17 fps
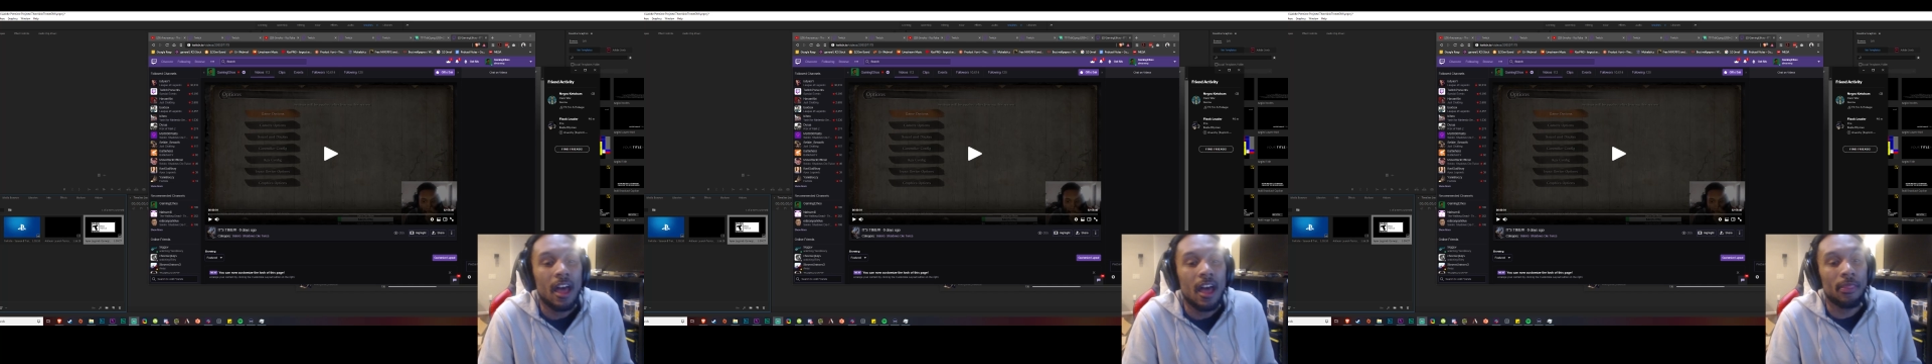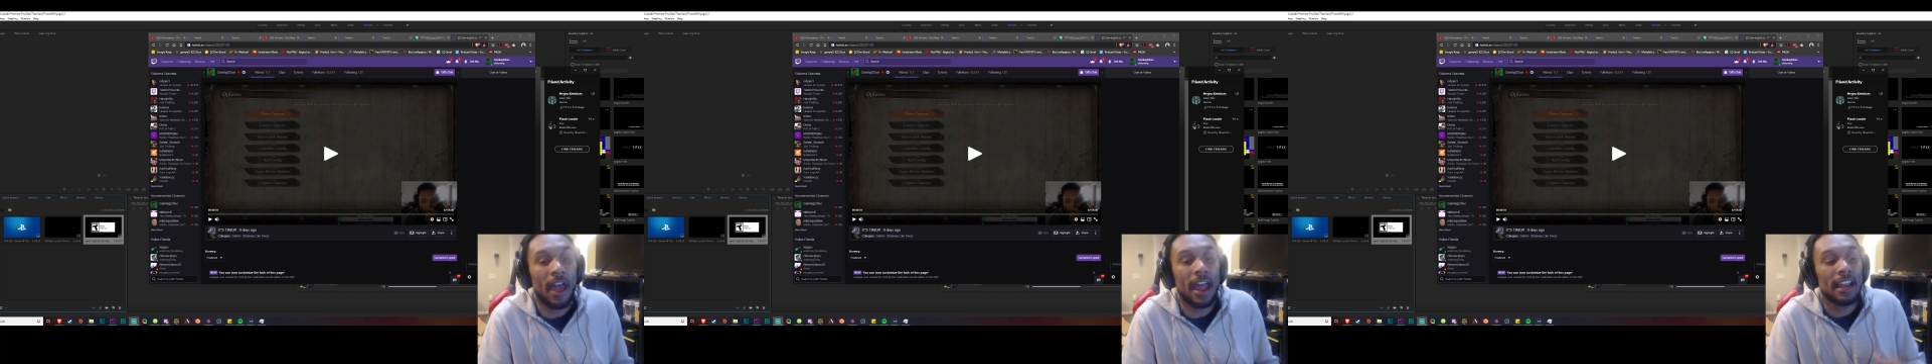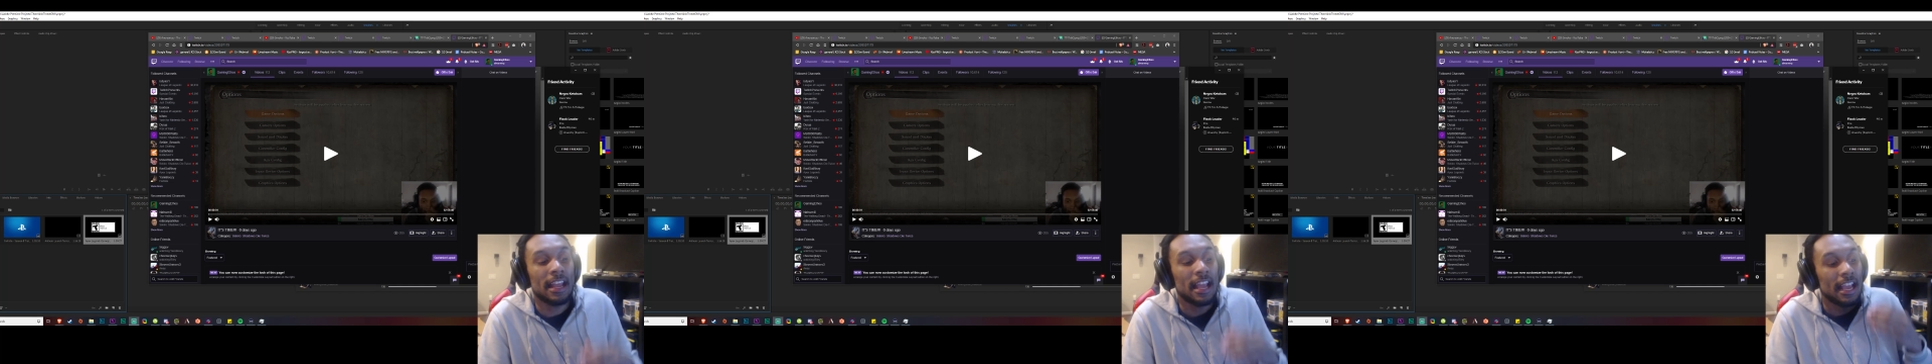
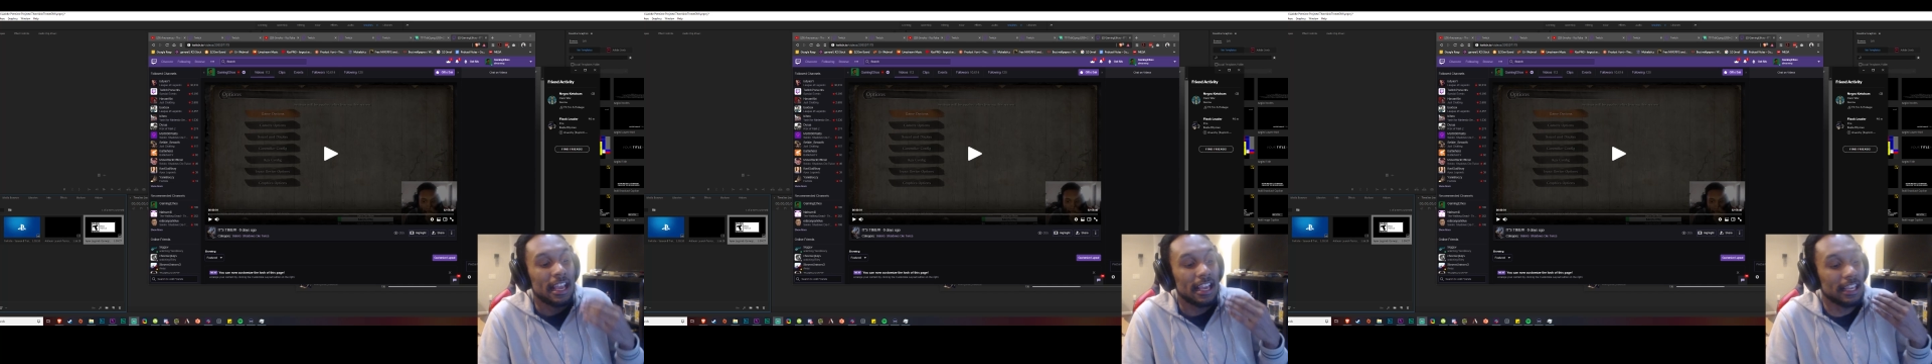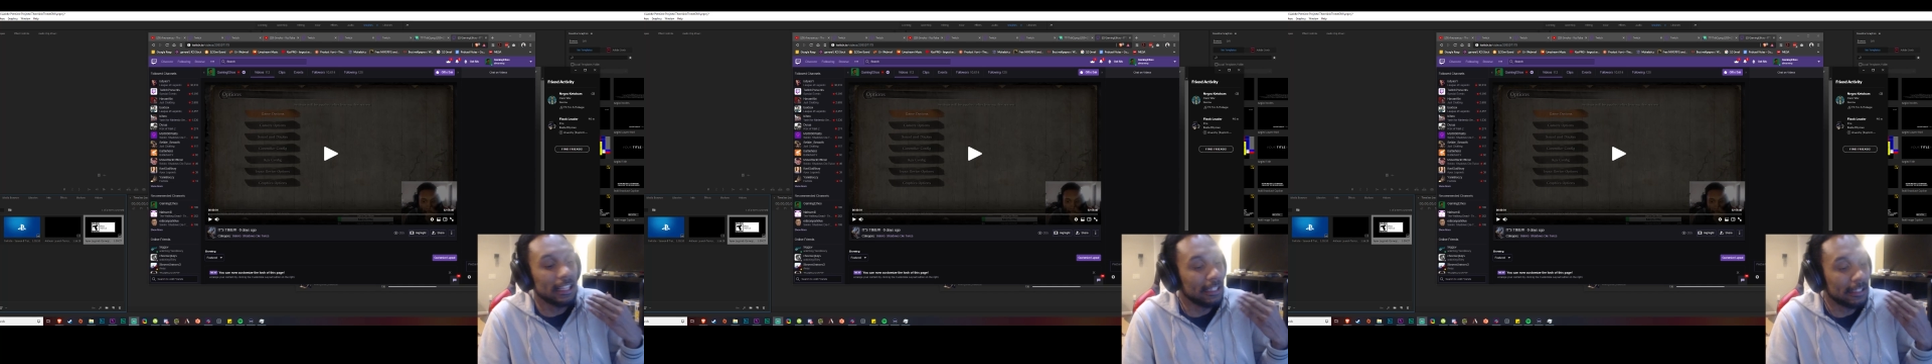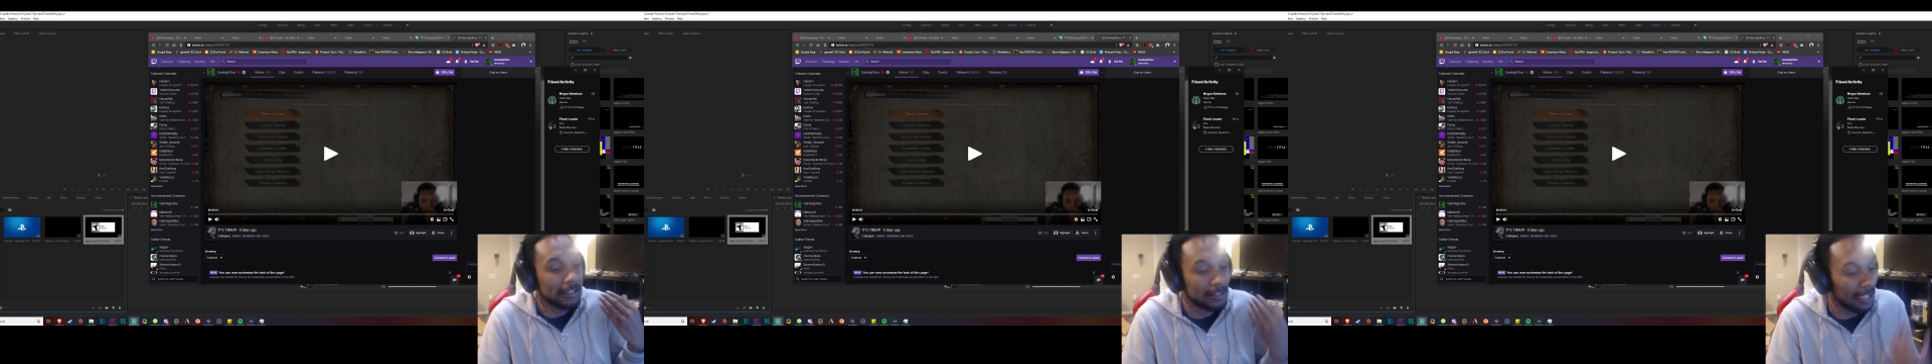that
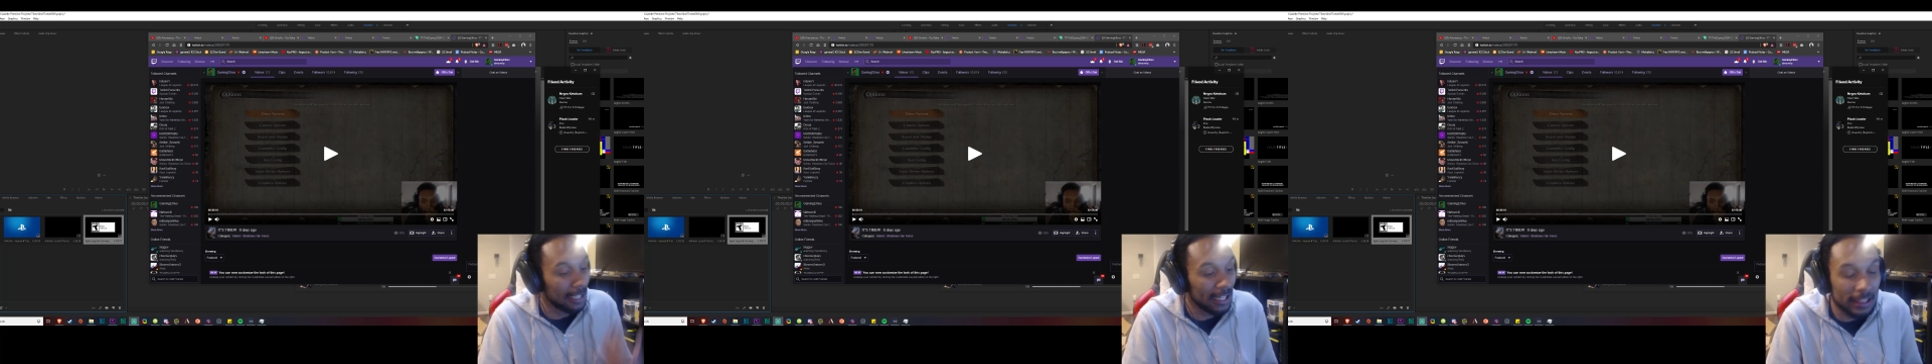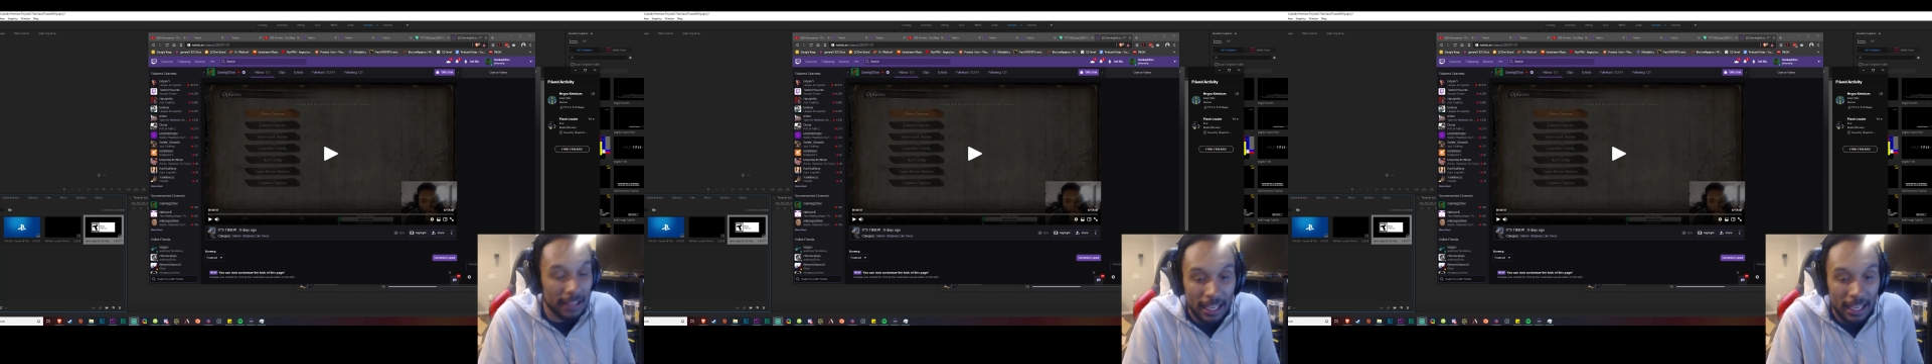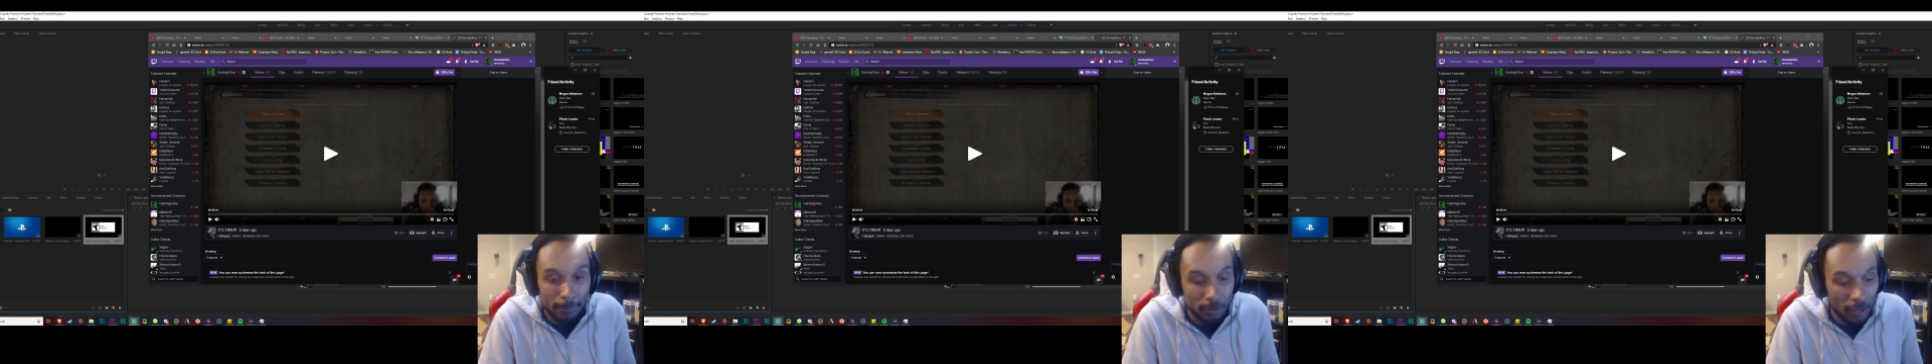he
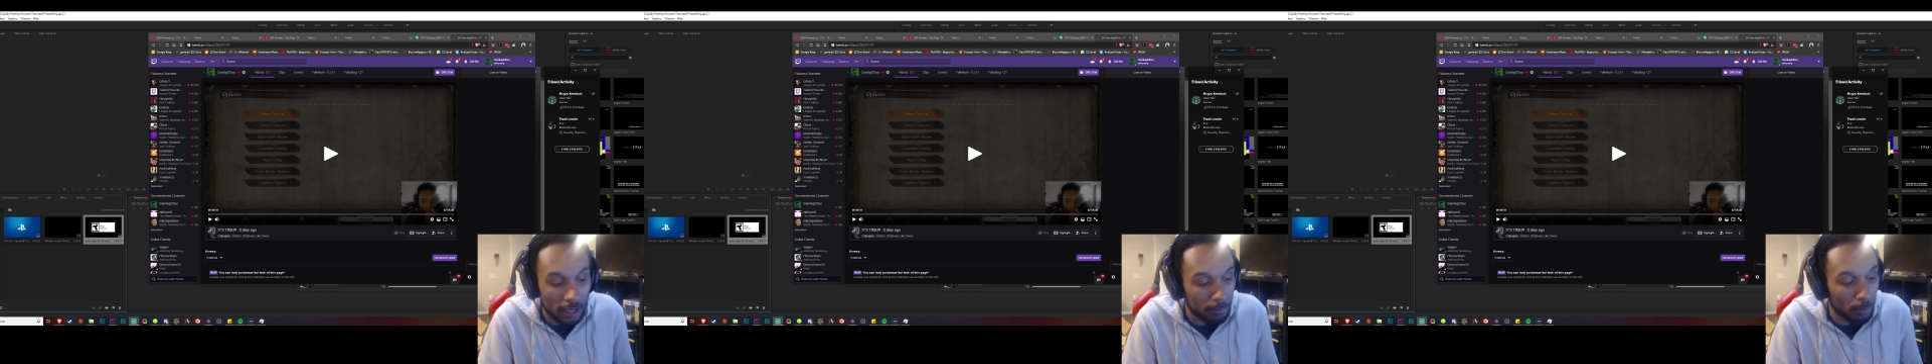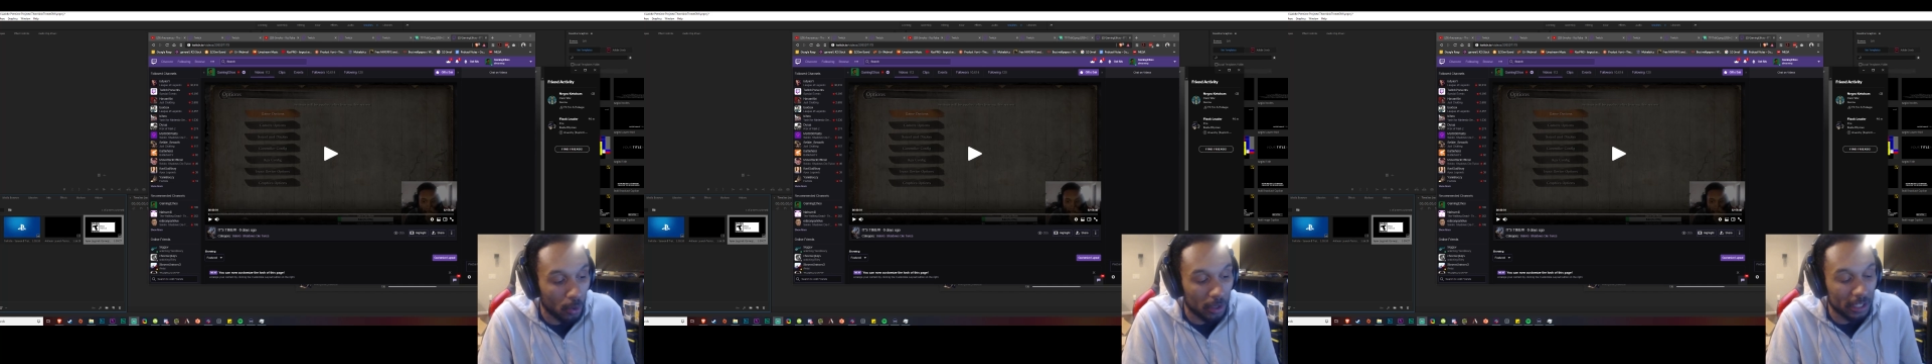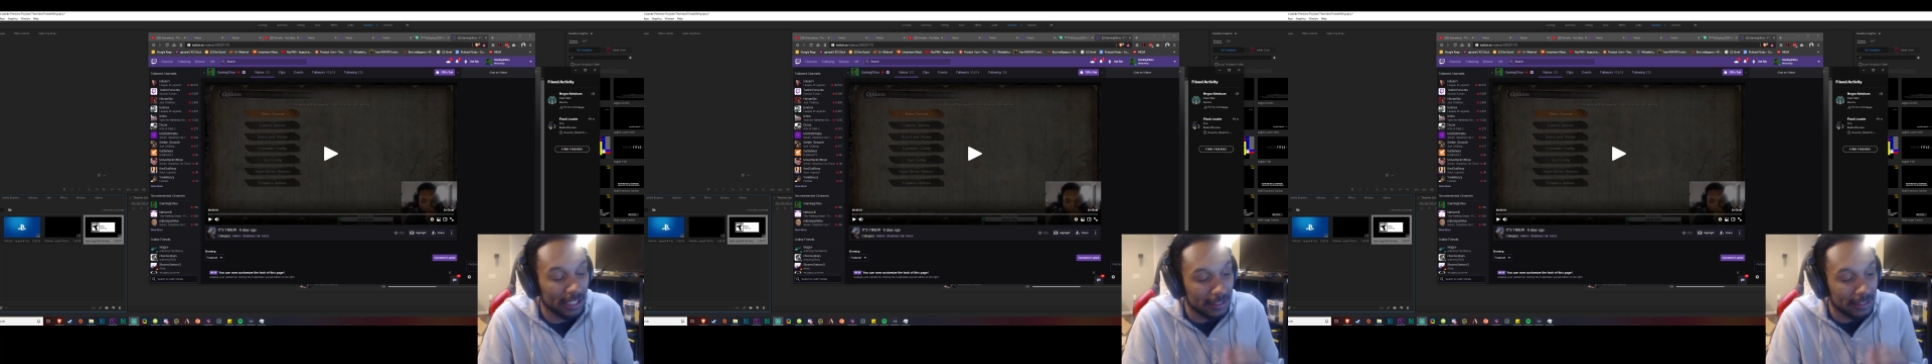didn't like
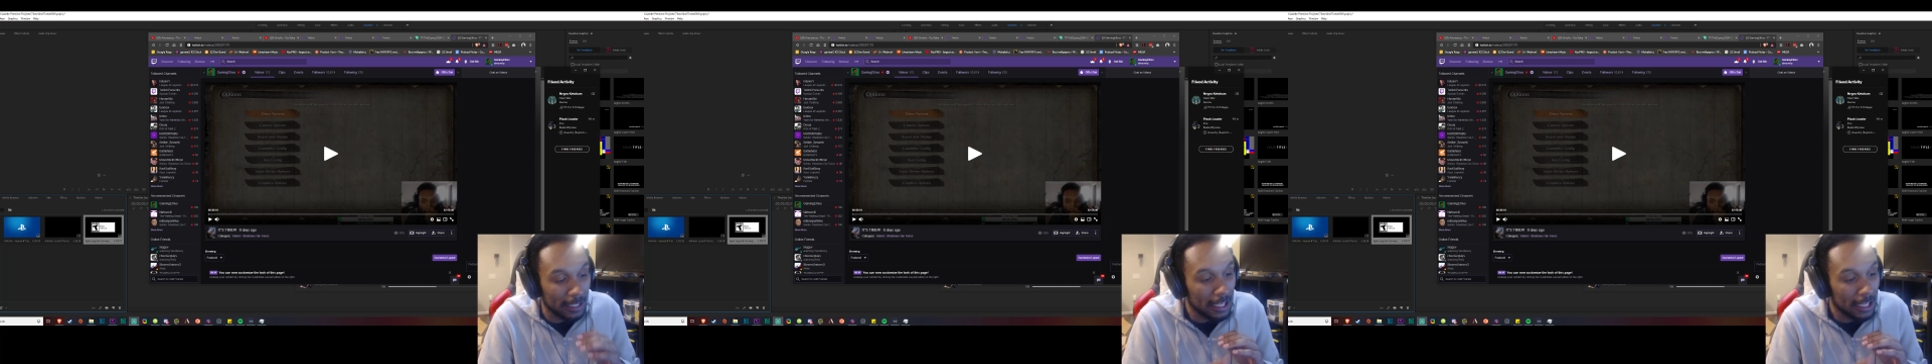Bloodborne,